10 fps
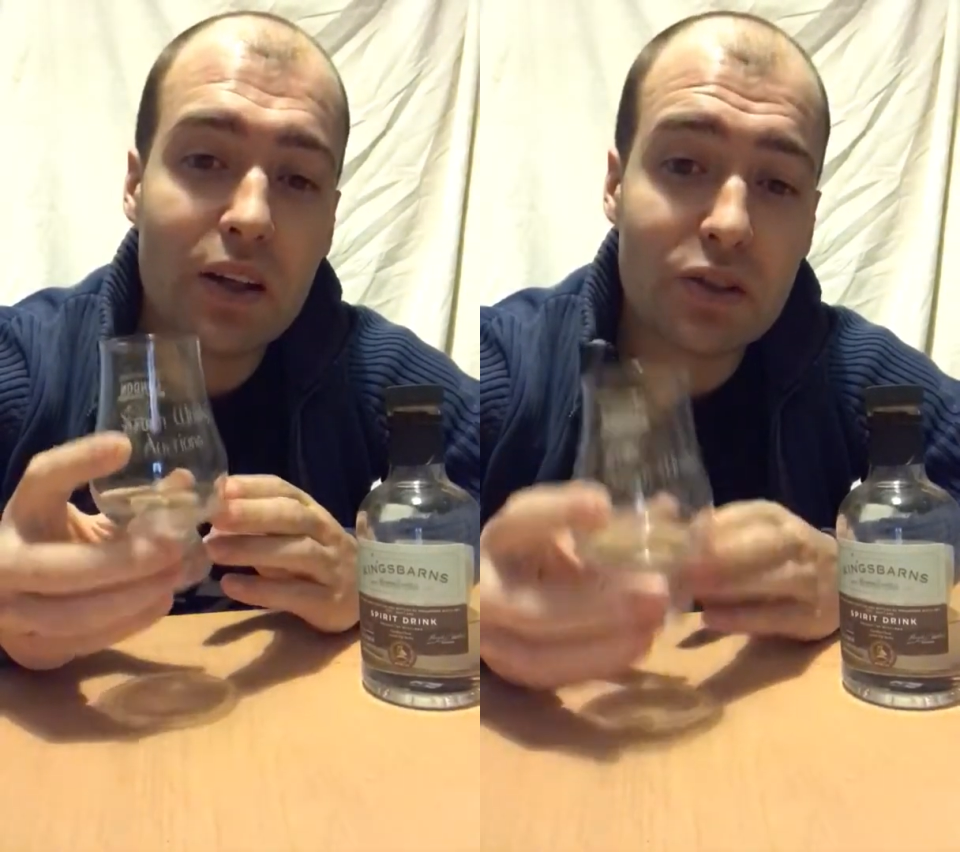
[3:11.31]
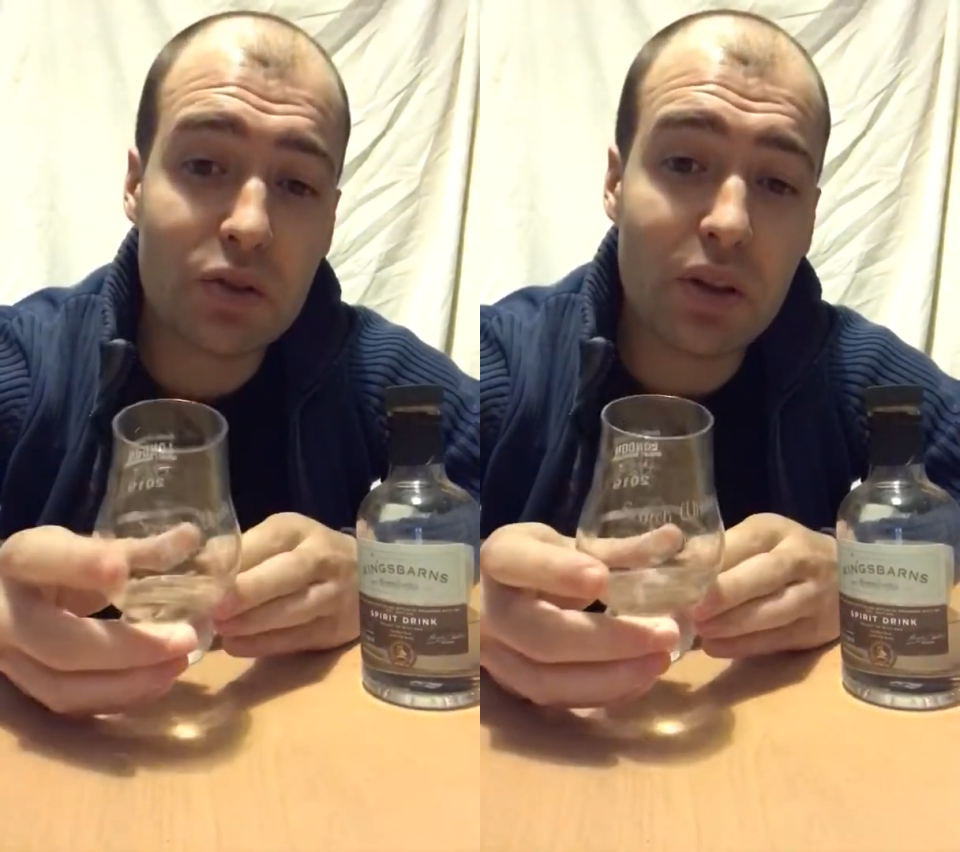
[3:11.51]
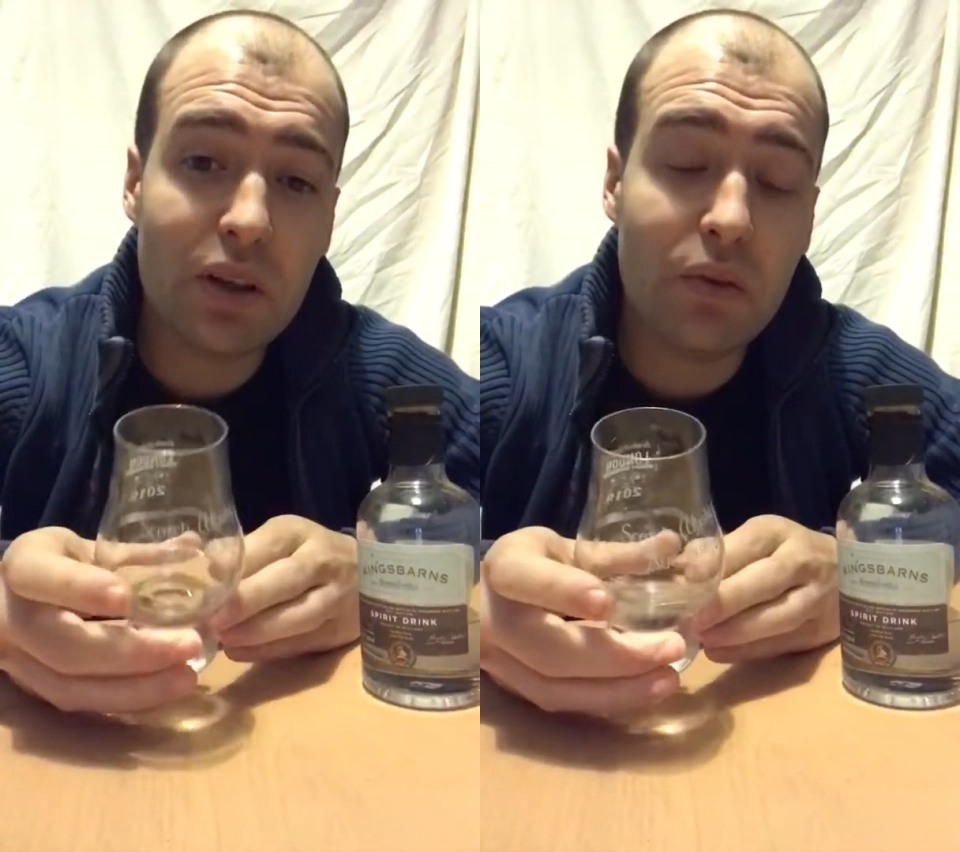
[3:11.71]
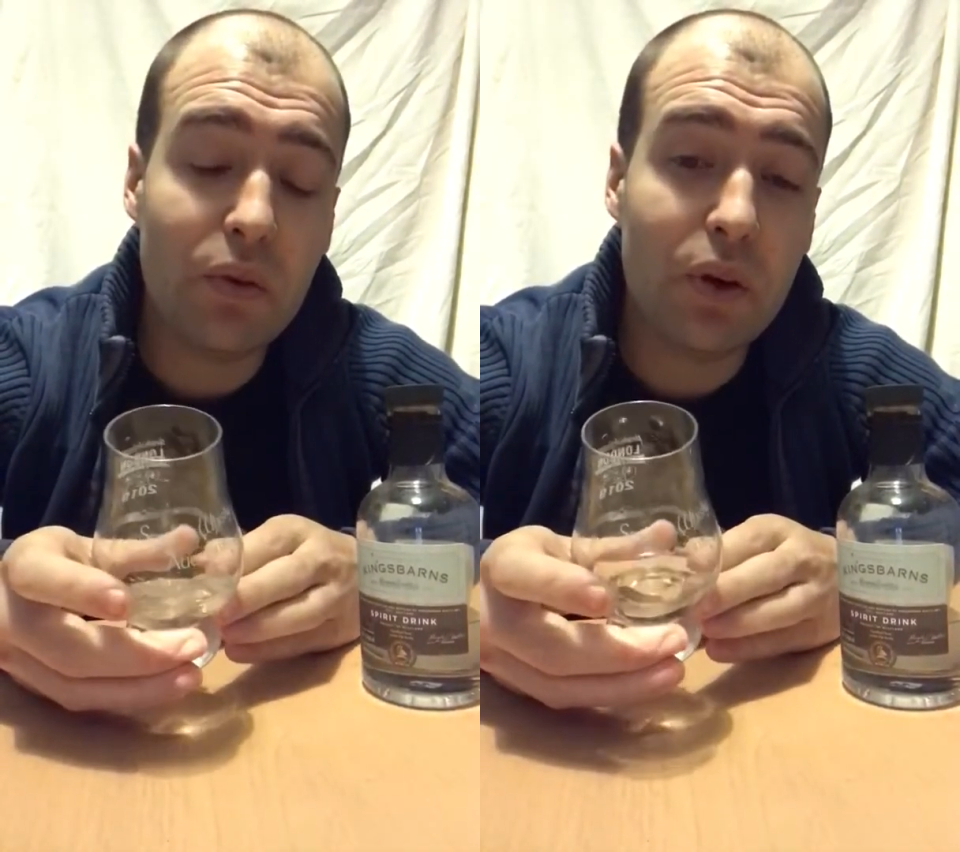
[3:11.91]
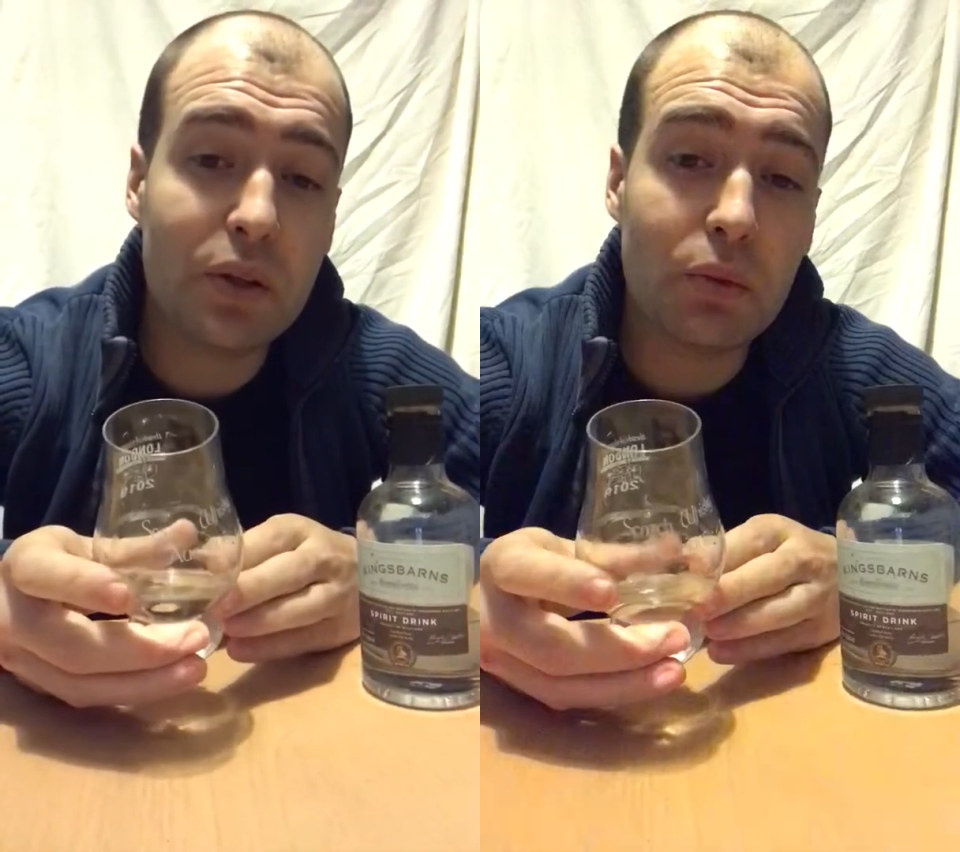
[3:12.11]
try and
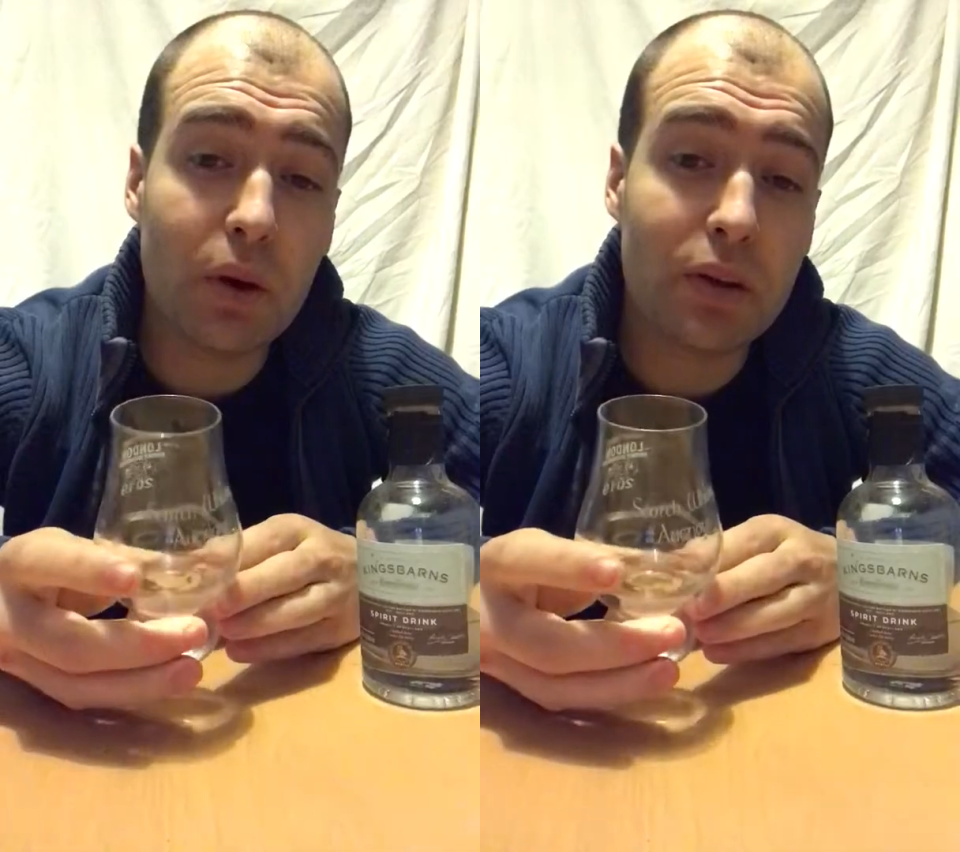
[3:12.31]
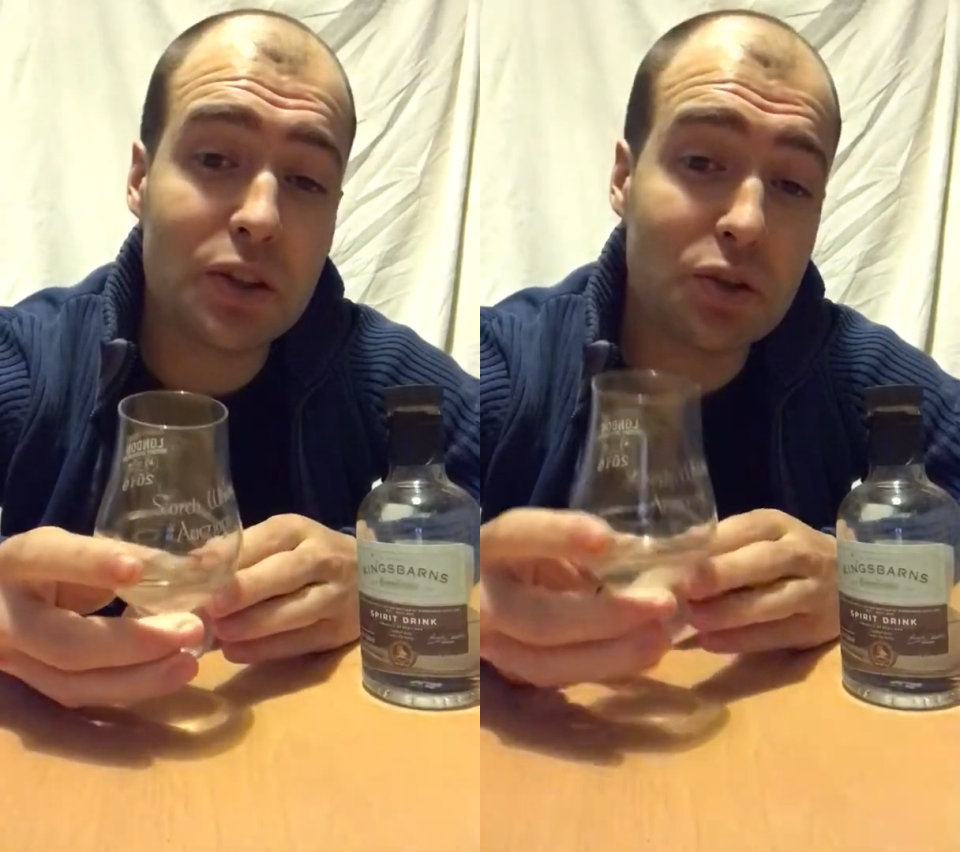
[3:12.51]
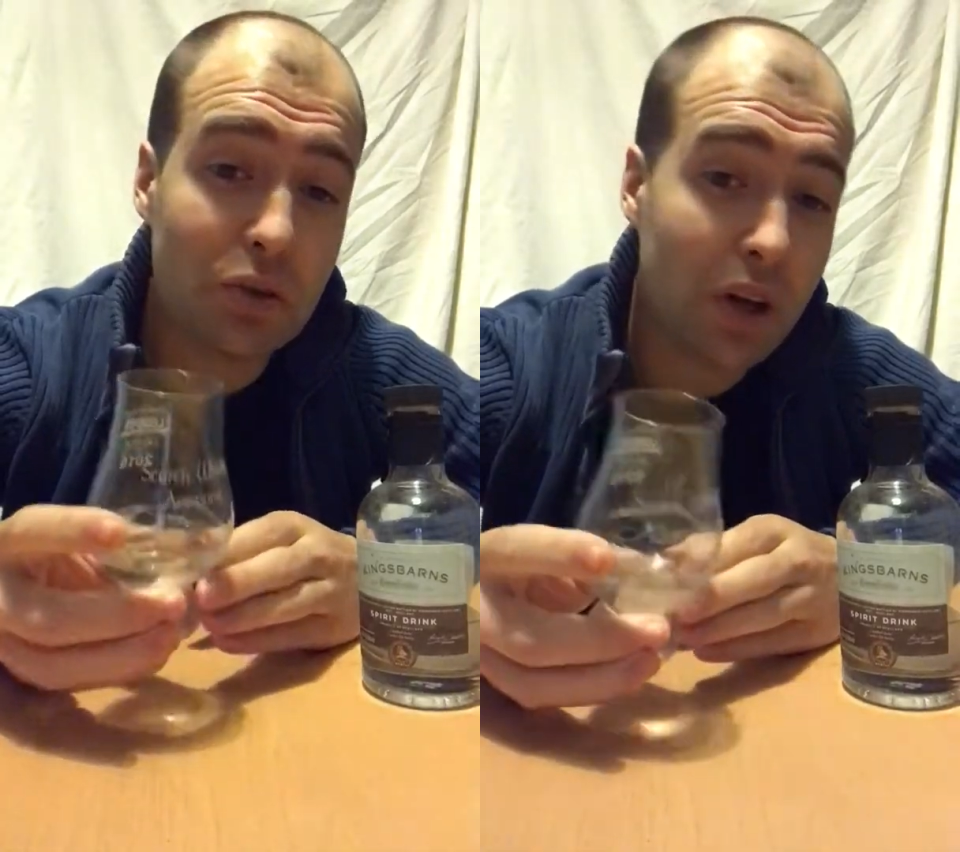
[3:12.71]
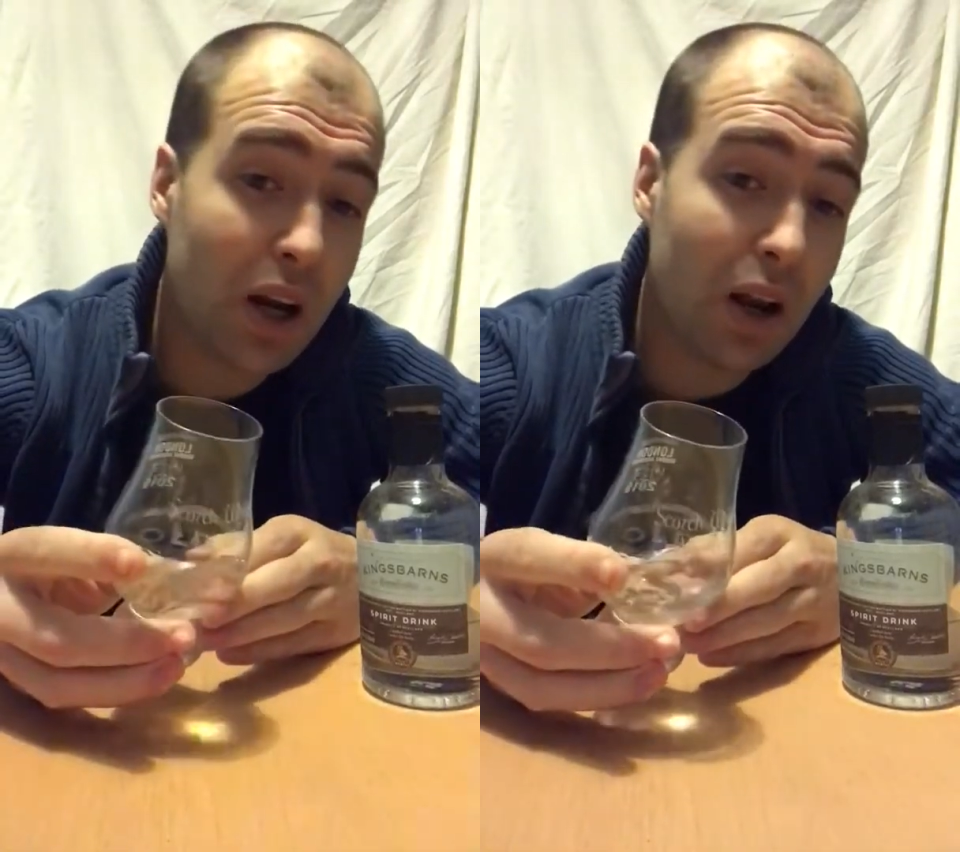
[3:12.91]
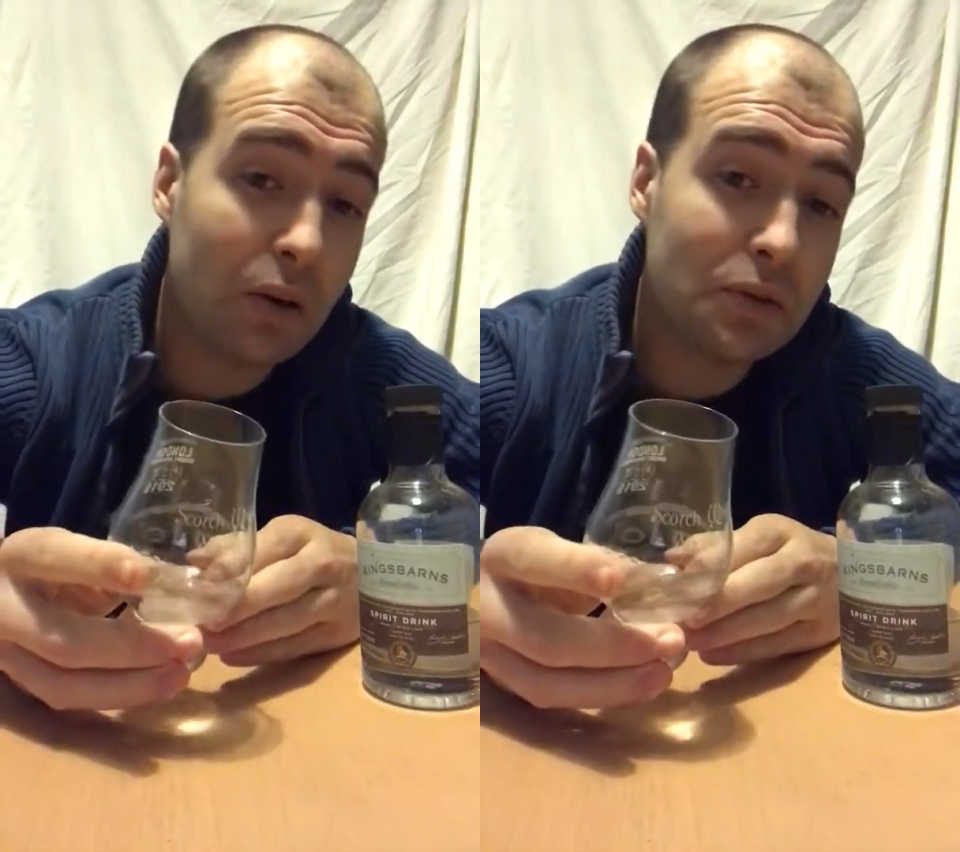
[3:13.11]
avoid wearing strong
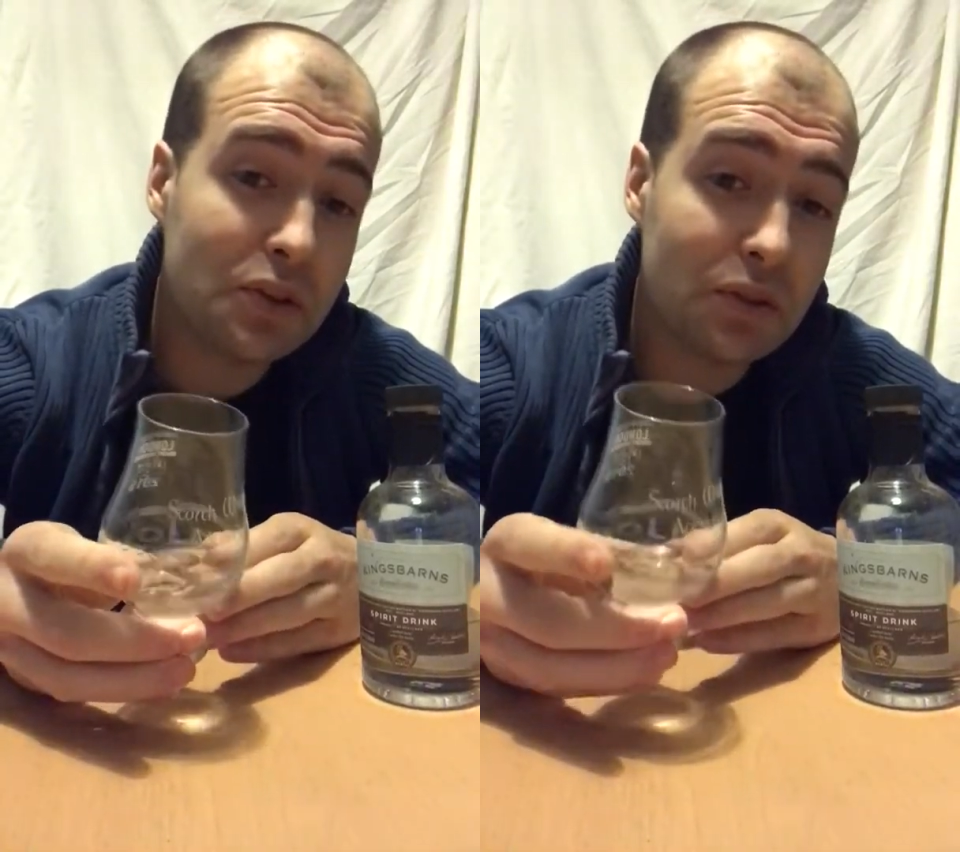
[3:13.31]
colognes,